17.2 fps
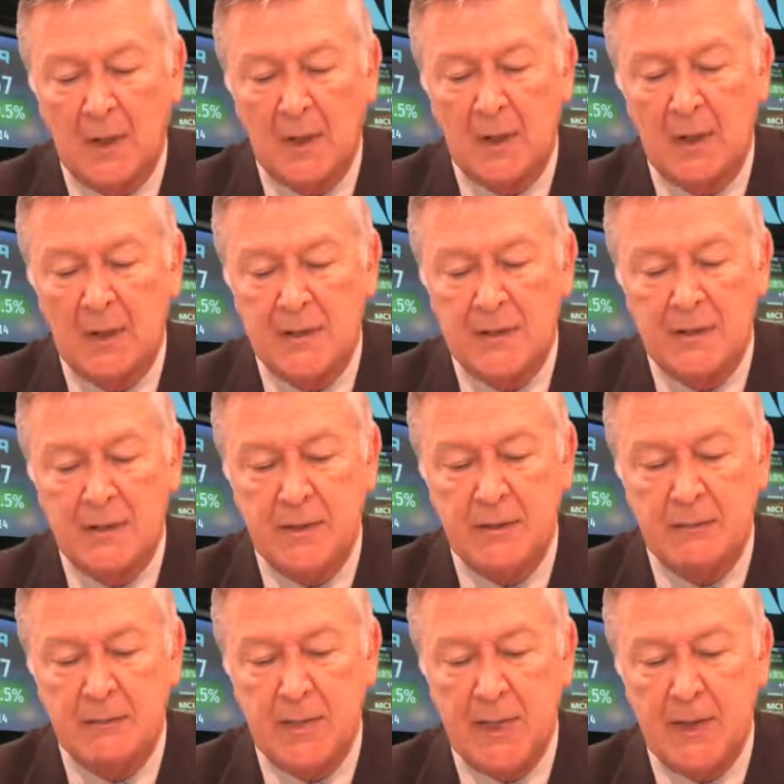That's
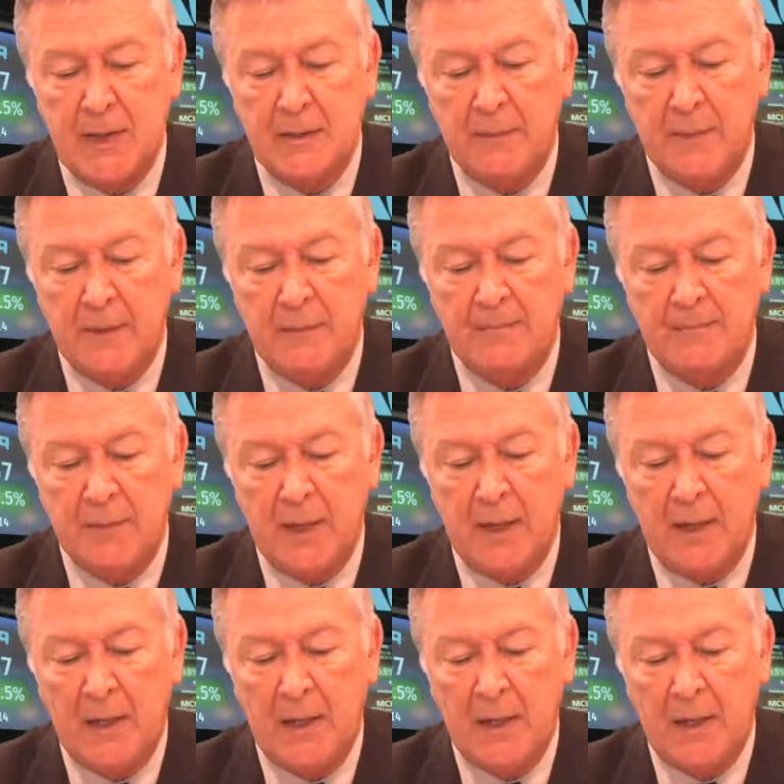a big number.
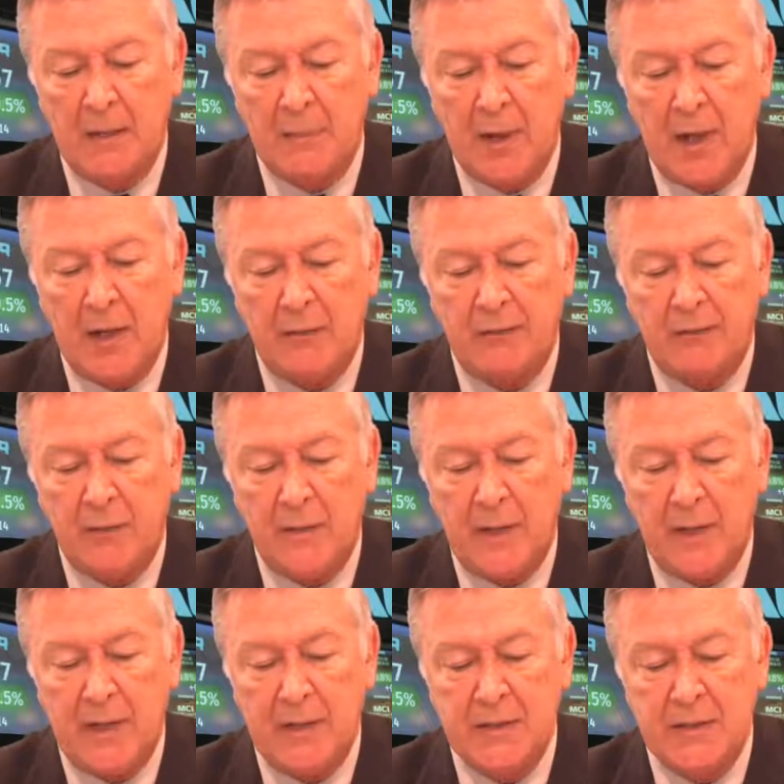Apart from
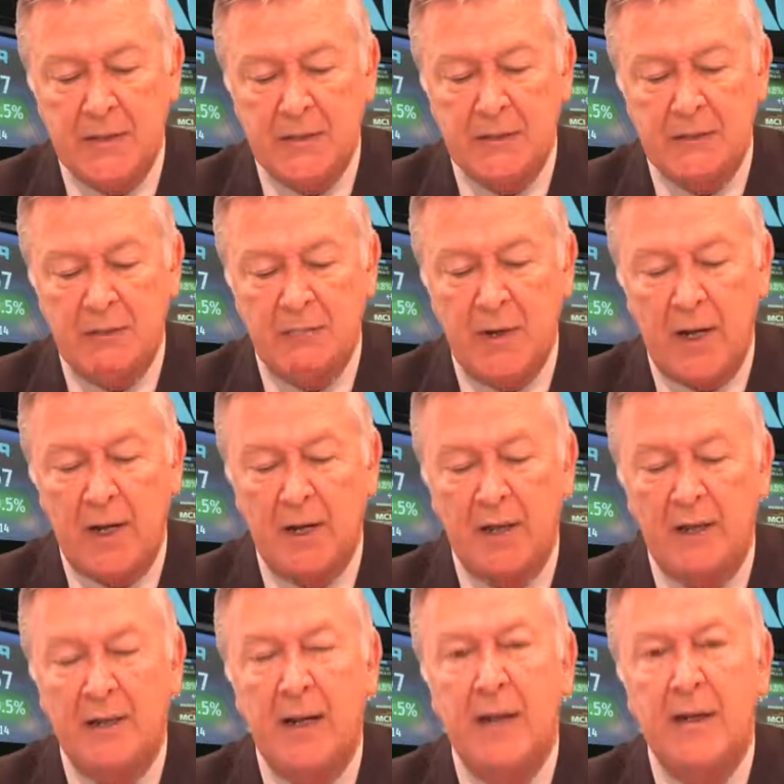these
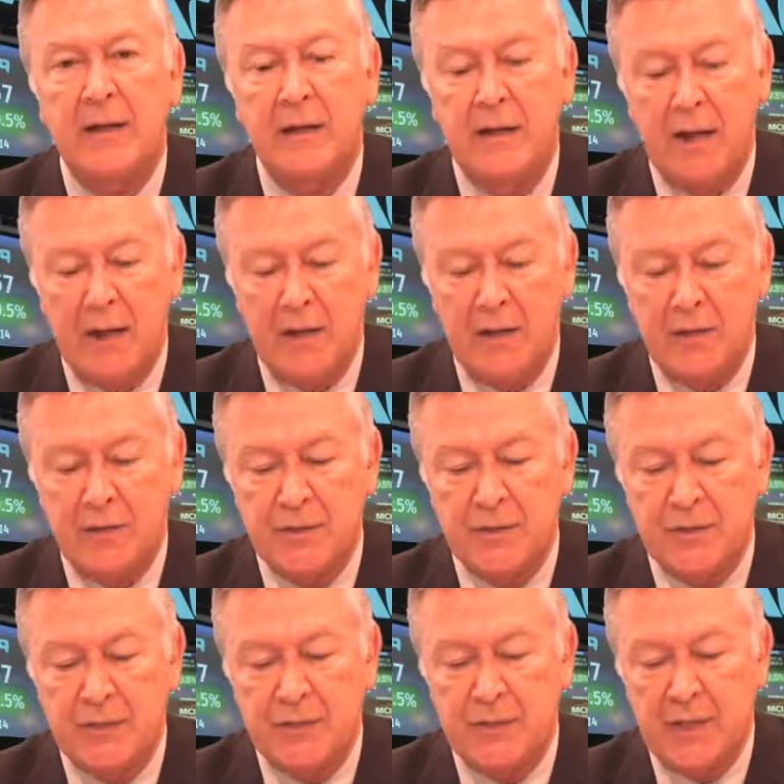regular day-to-day
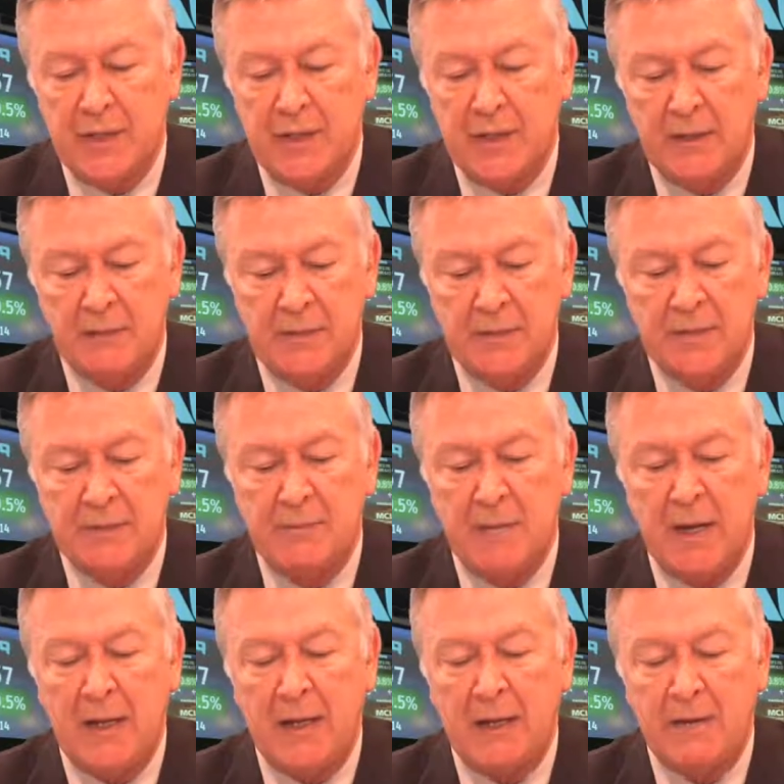users, there exist
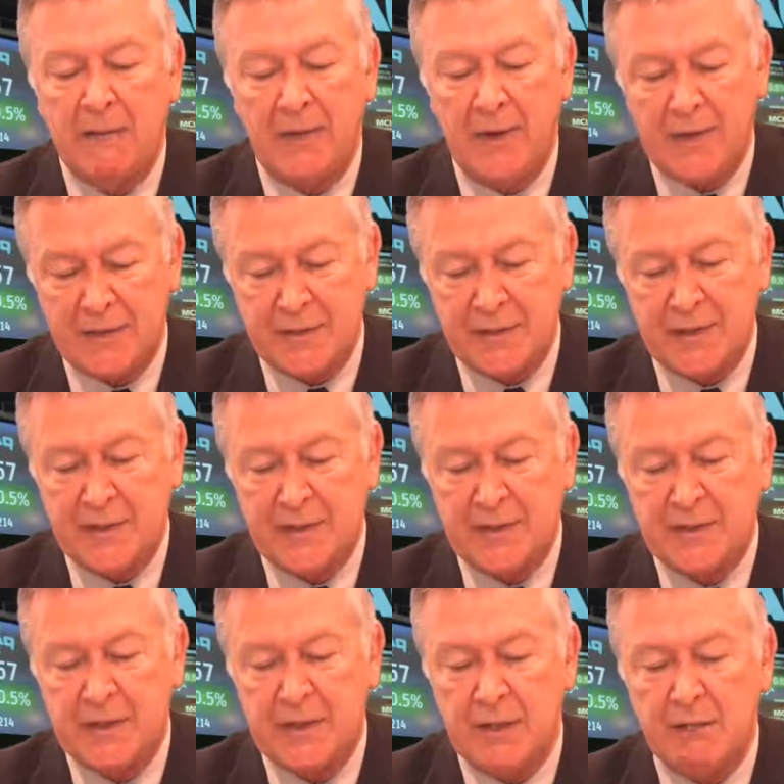many
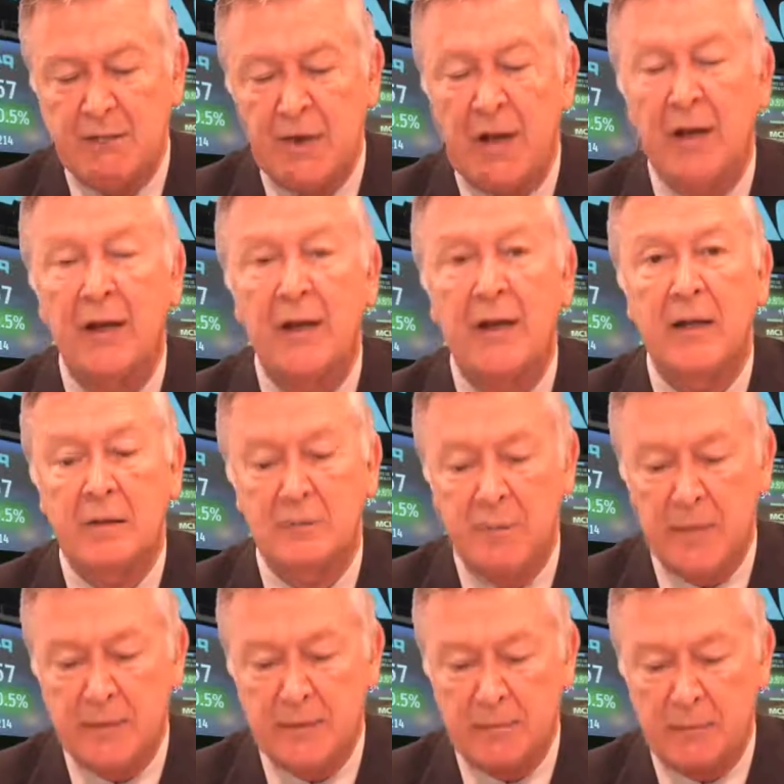investors in
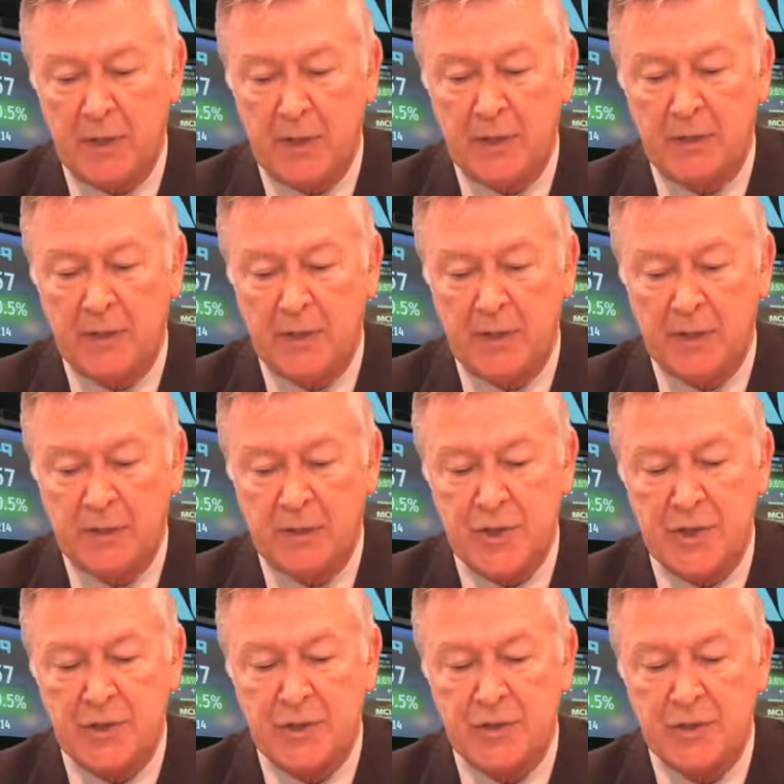regulated Bitcoin
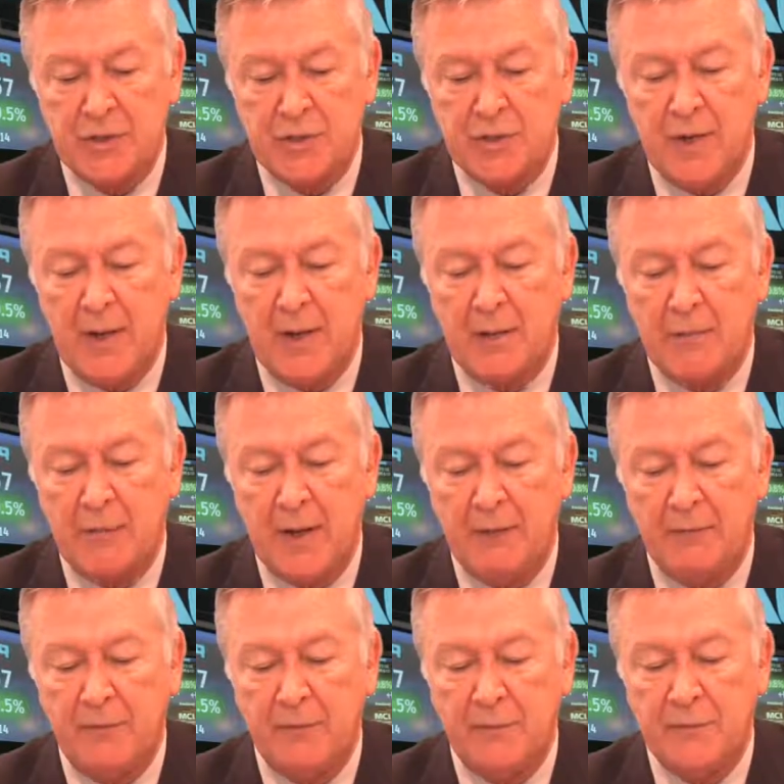exchanges and trading
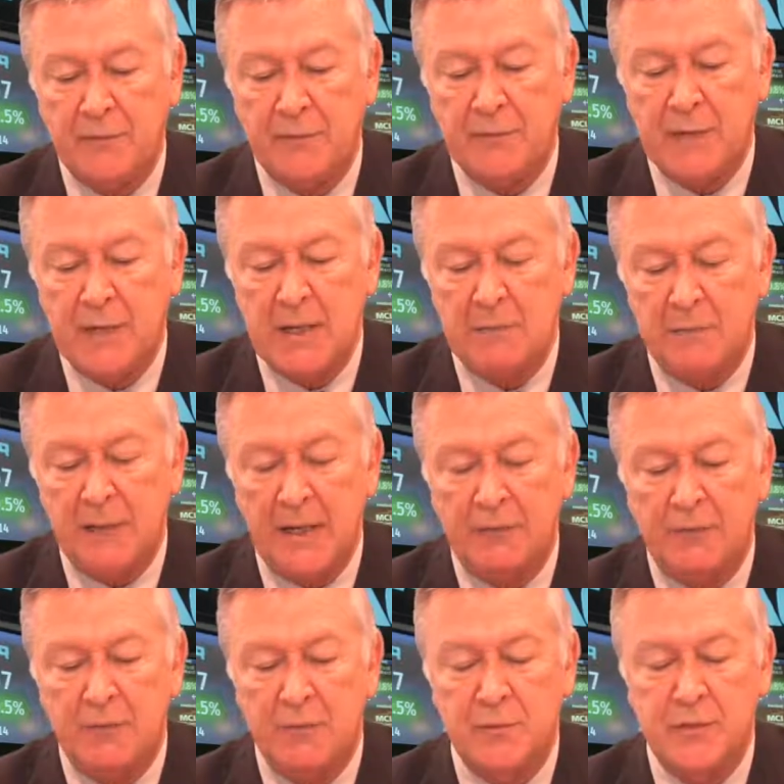
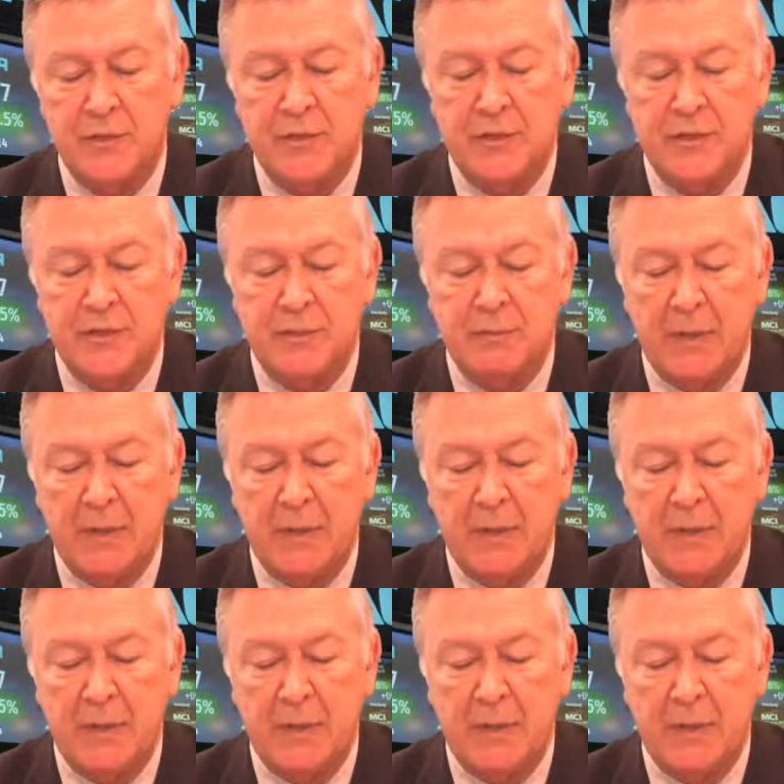platforms such as